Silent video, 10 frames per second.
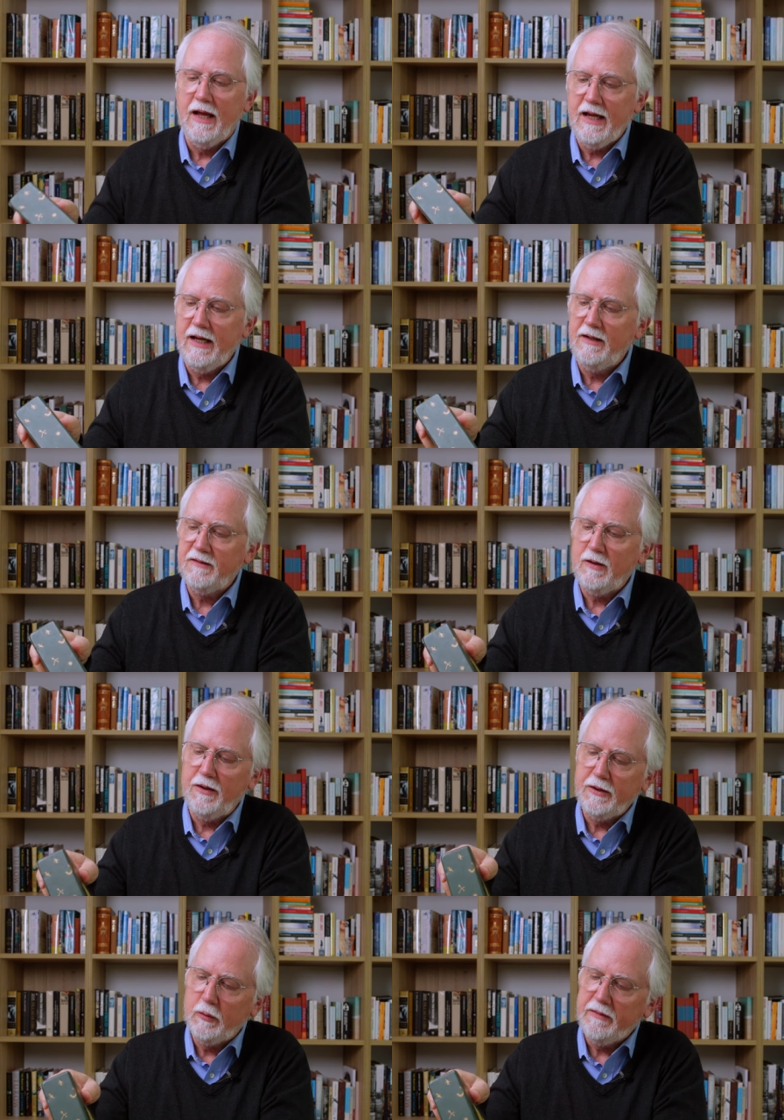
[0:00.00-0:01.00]
And it's
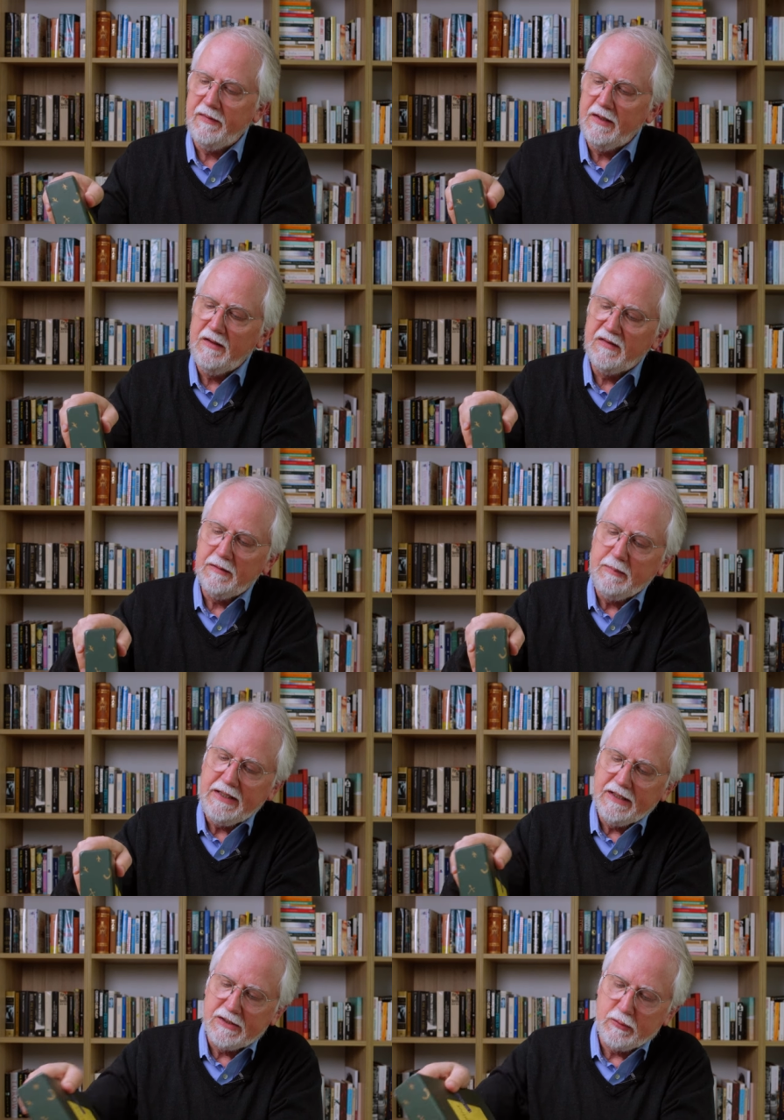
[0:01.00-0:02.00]
called the Griffin and
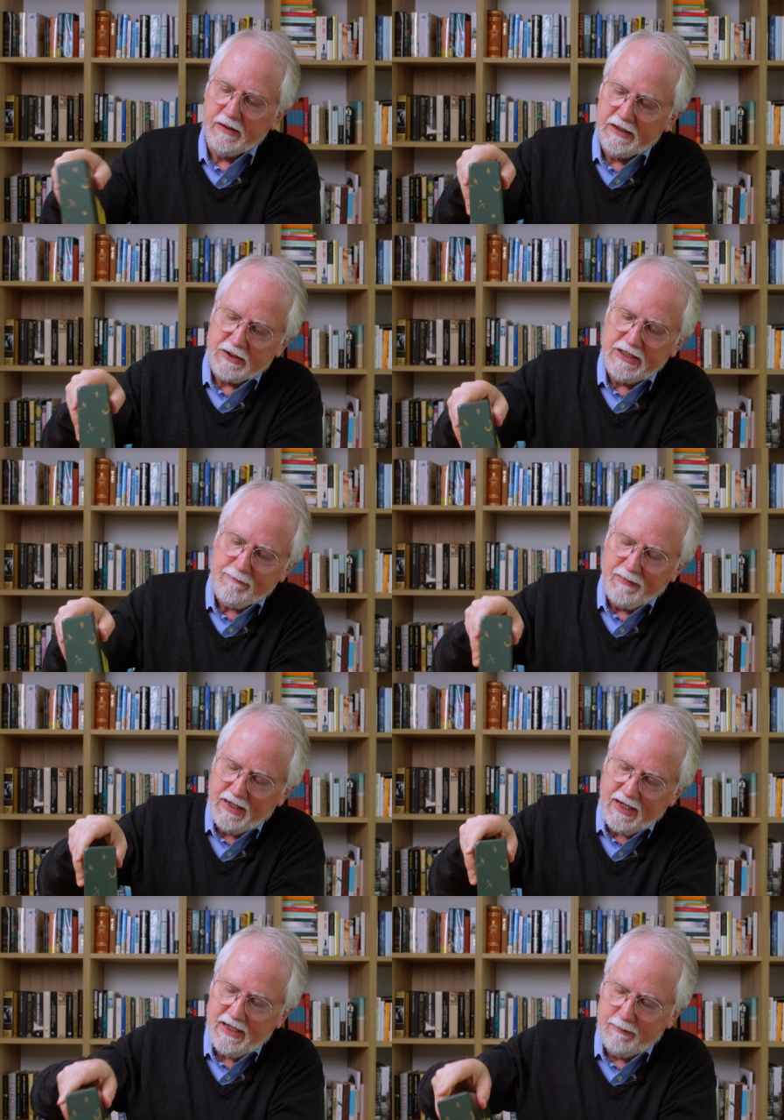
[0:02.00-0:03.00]
Sabine trilogy.
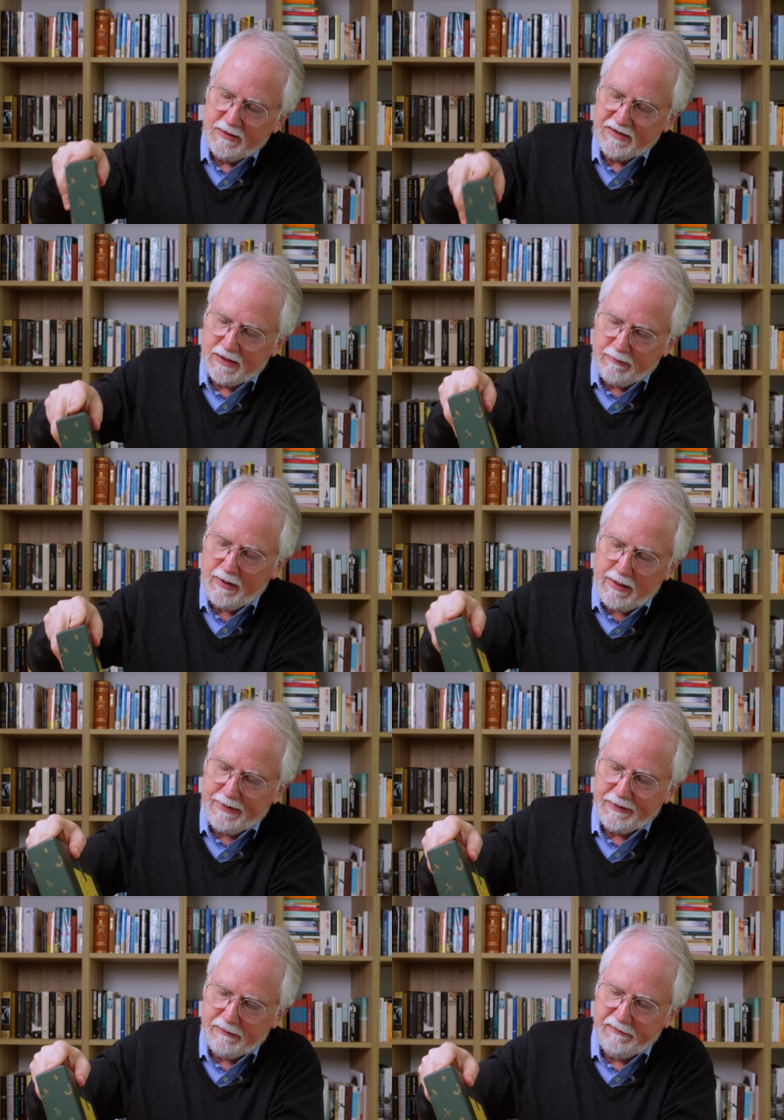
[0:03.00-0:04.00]
And I'm just going to pop
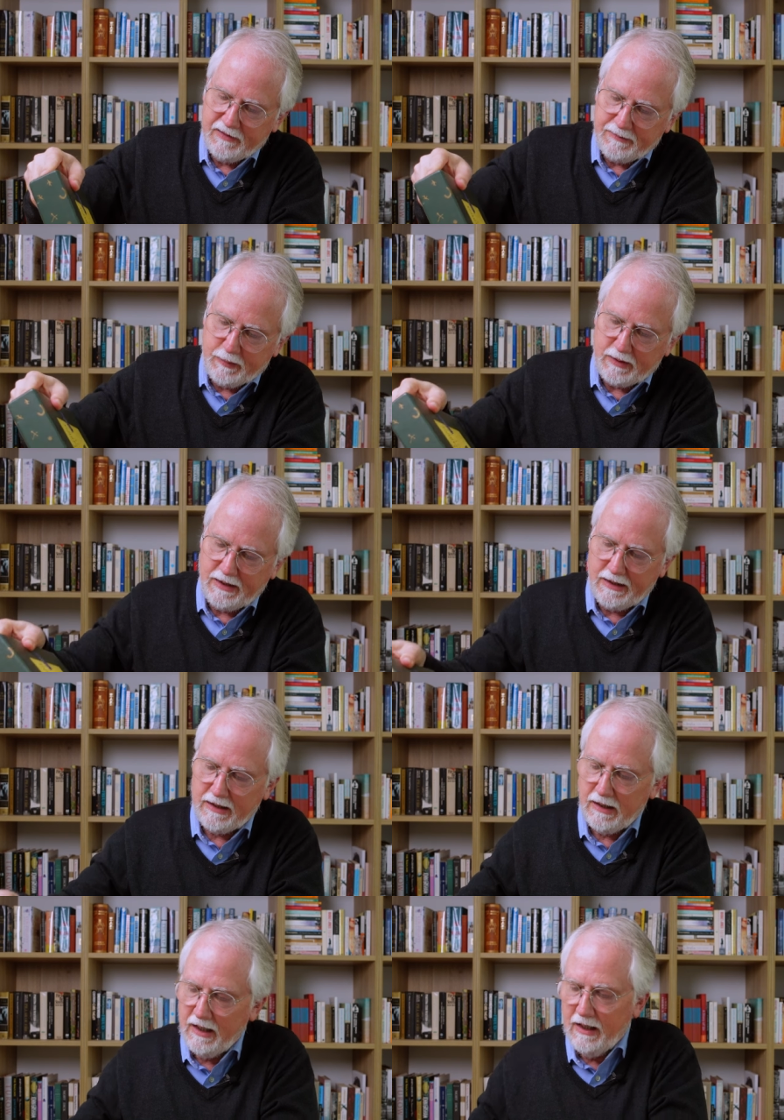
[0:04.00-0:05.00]
out the first book here.